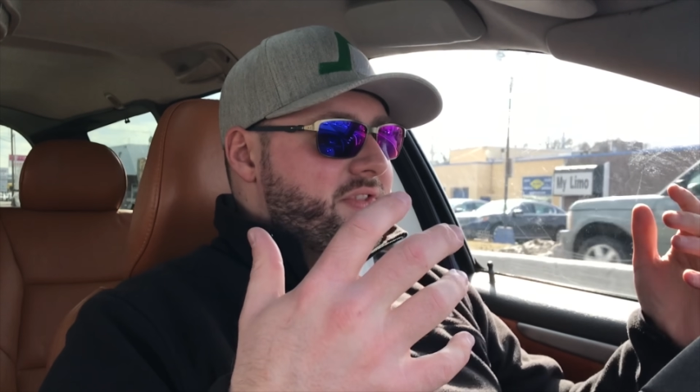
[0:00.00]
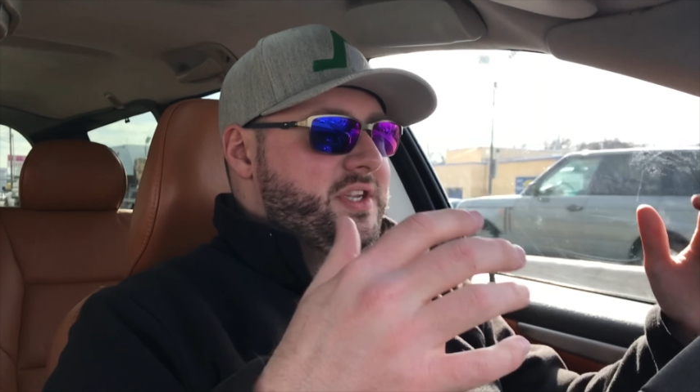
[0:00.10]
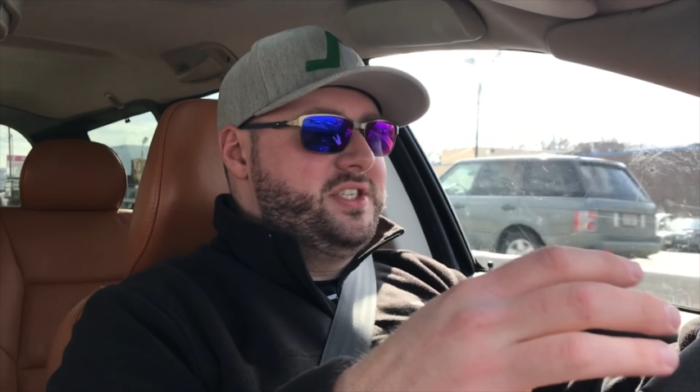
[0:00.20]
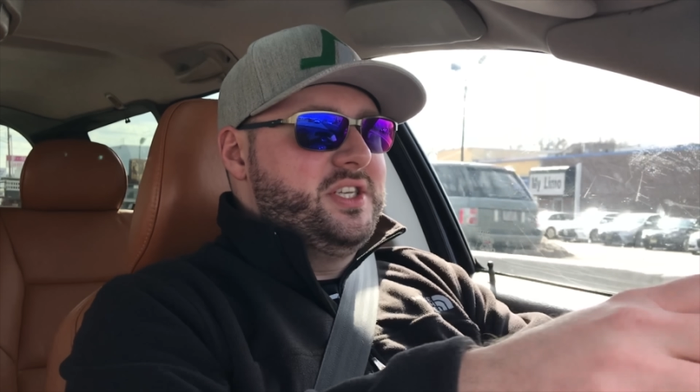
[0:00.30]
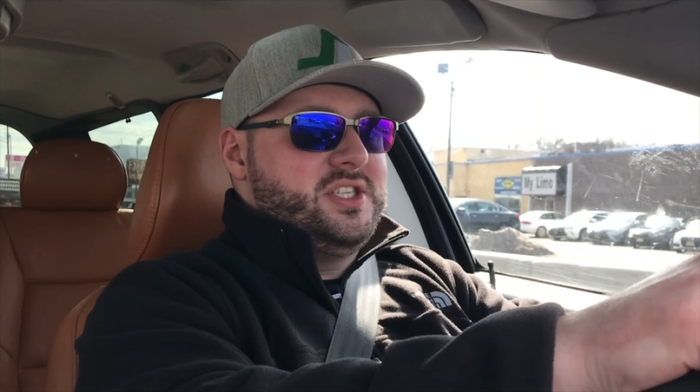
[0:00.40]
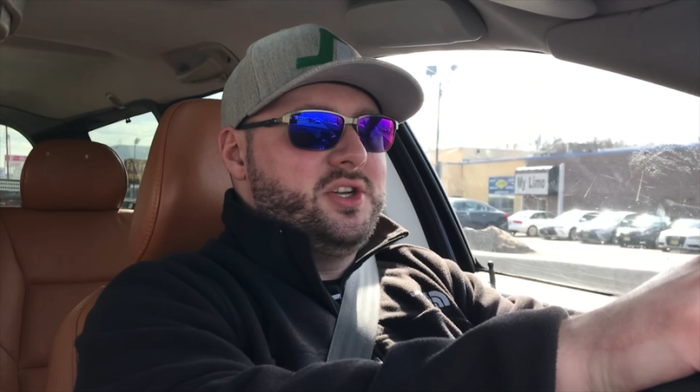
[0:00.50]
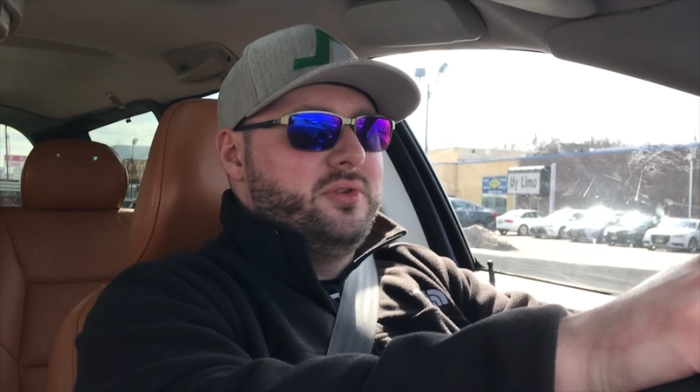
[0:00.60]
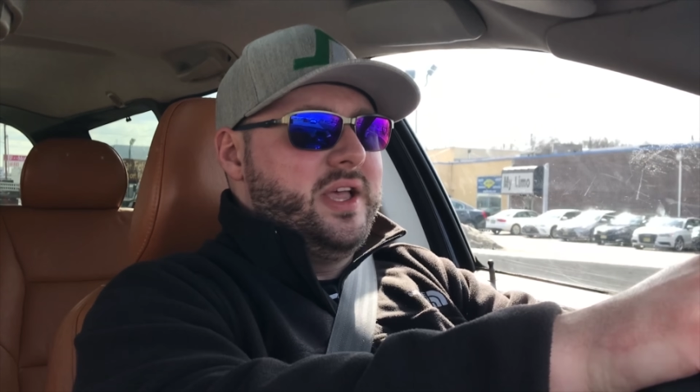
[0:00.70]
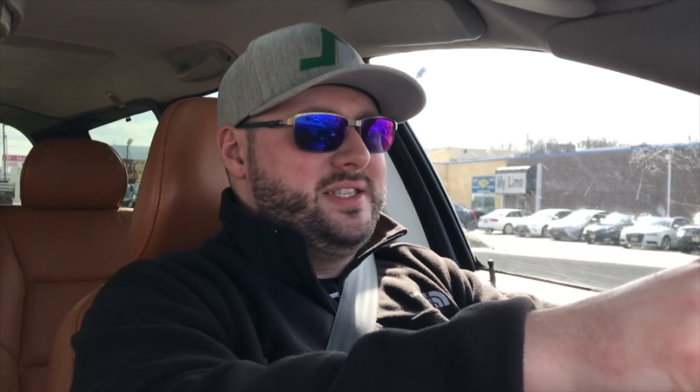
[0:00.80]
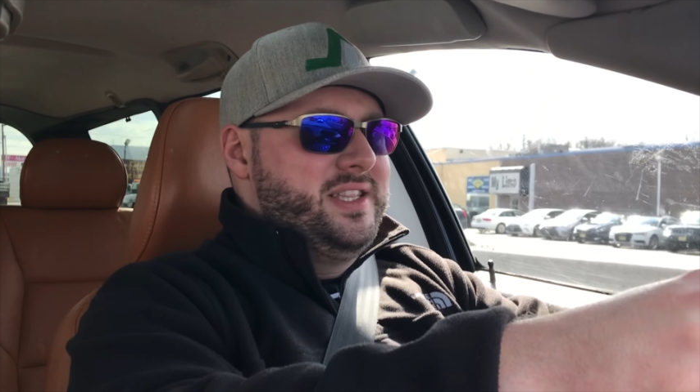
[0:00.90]
It's just
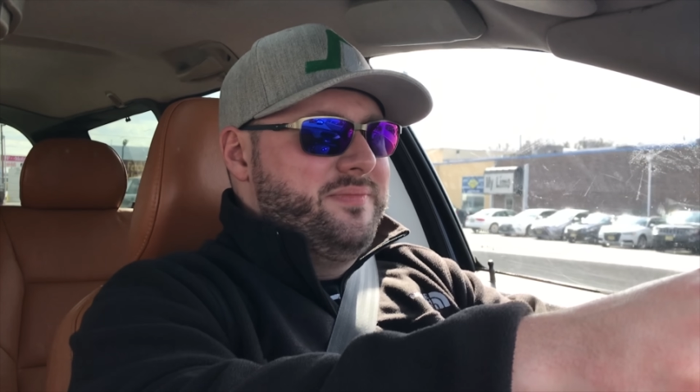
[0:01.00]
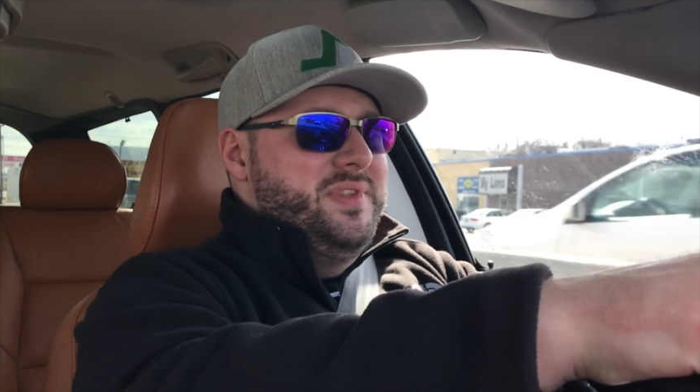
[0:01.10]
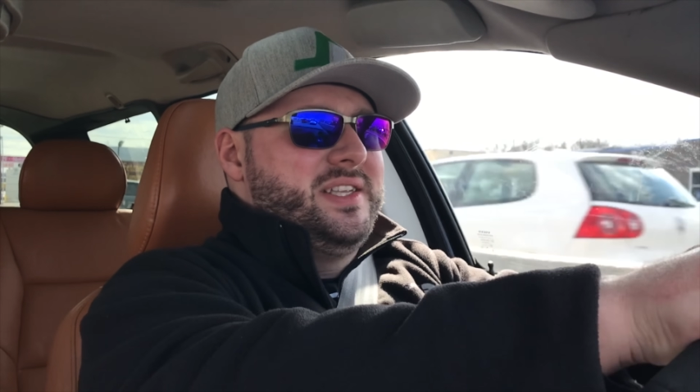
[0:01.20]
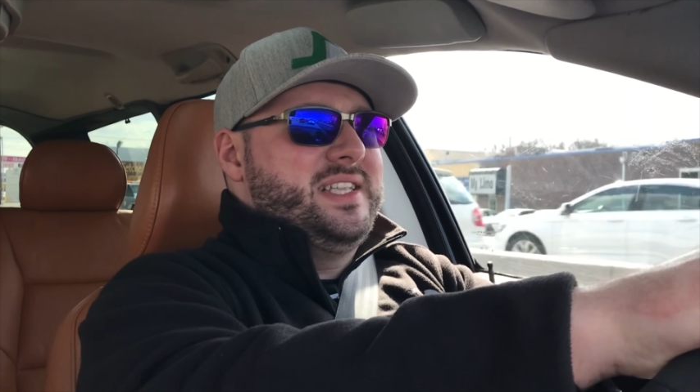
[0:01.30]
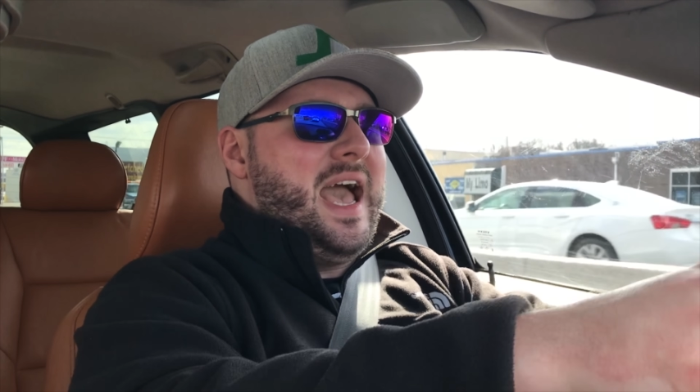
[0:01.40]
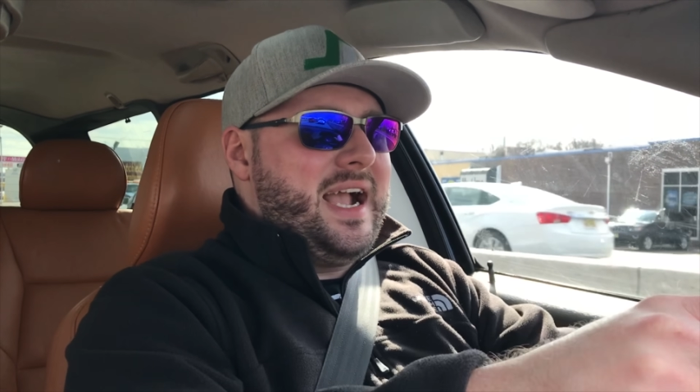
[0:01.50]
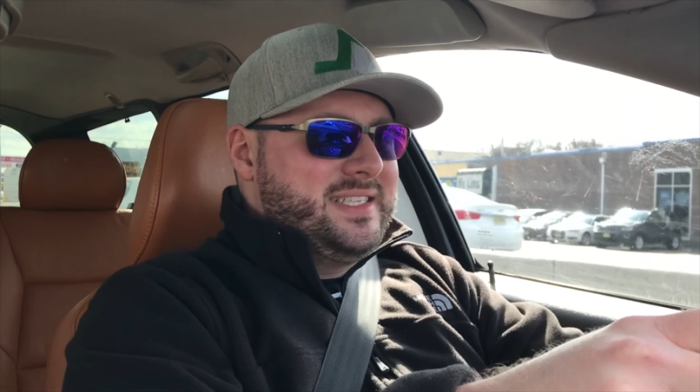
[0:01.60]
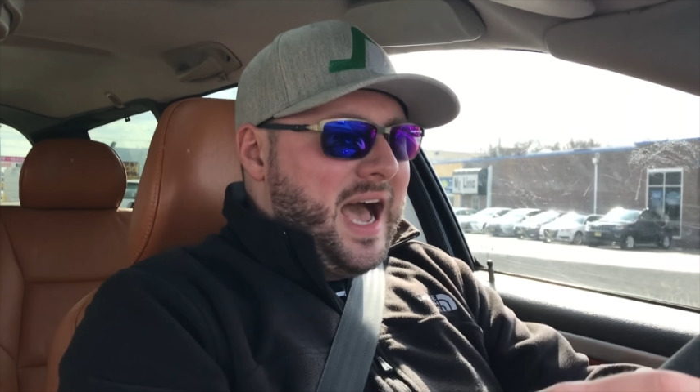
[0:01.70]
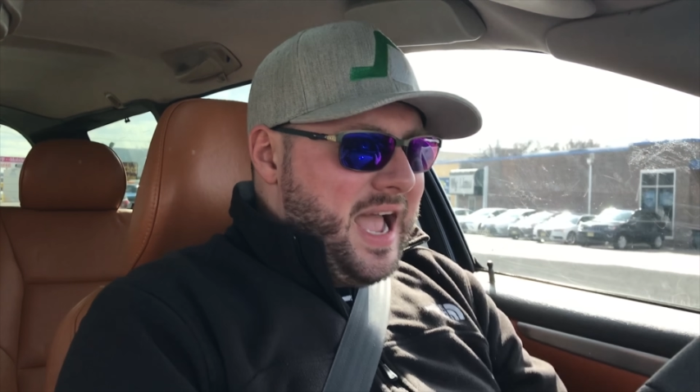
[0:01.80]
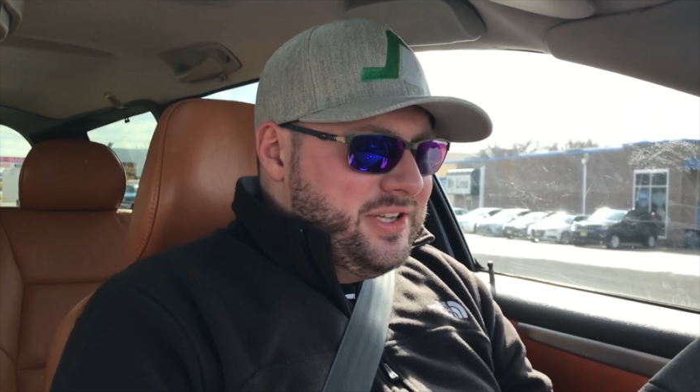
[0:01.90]
so the
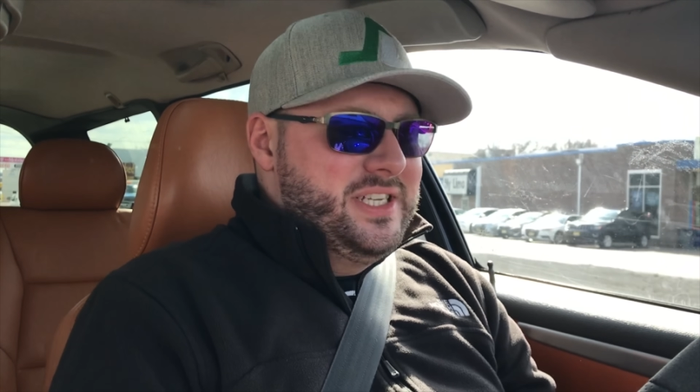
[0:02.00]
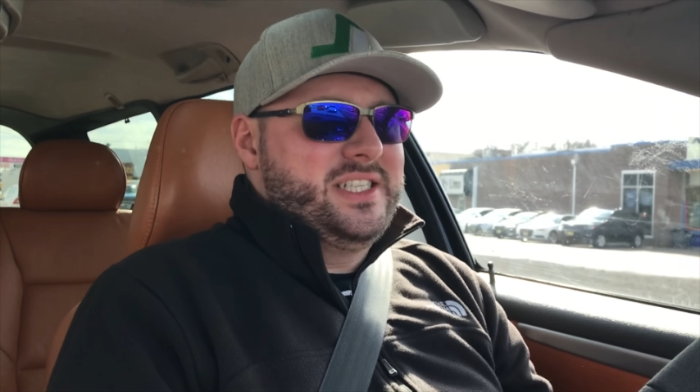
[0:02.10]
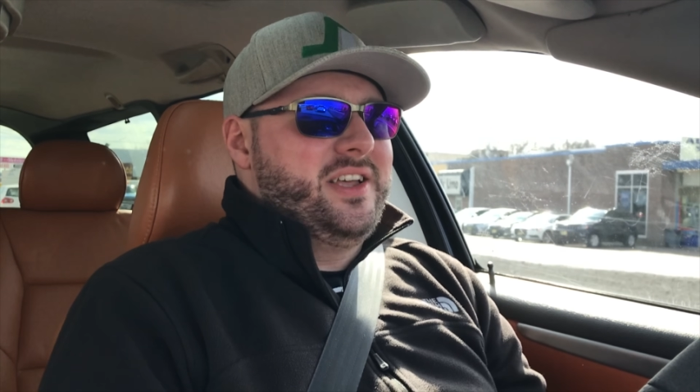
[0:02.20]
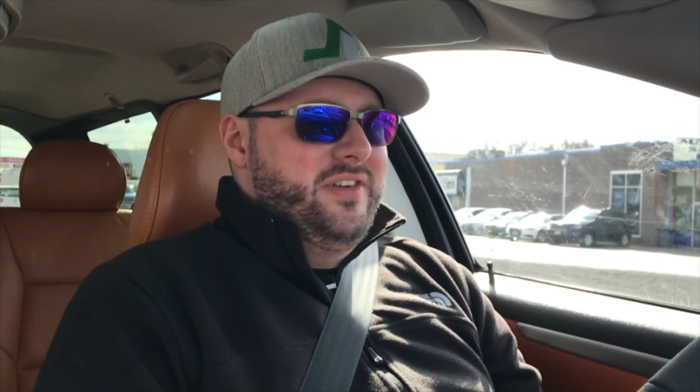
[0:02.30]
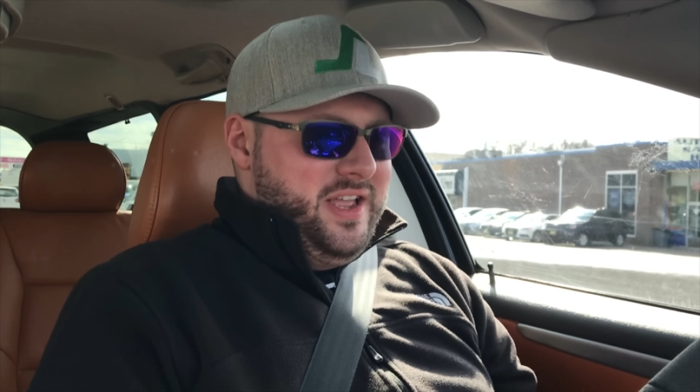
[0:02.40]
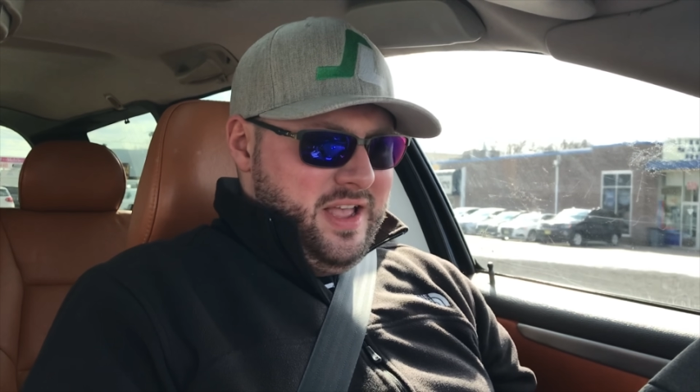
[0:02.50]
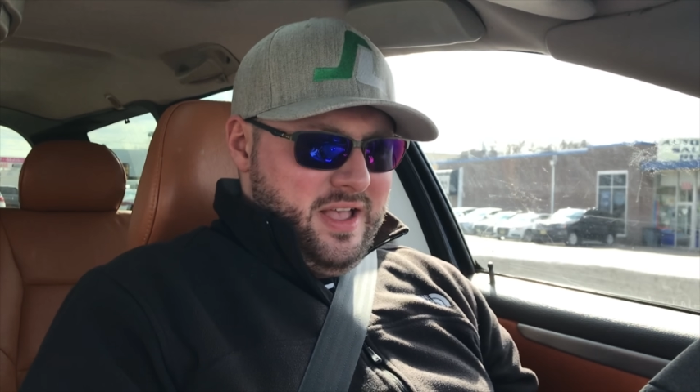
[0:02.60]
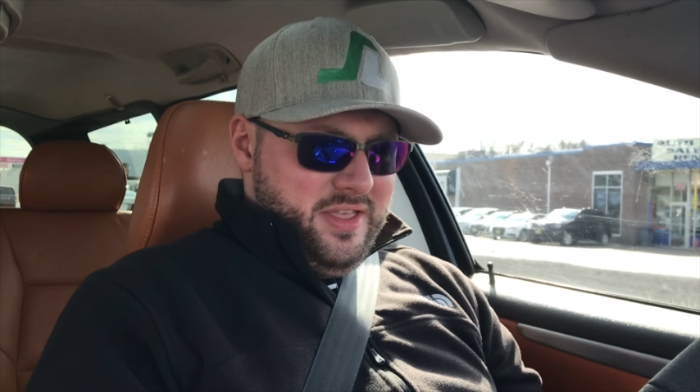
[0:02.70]
tactileness of it,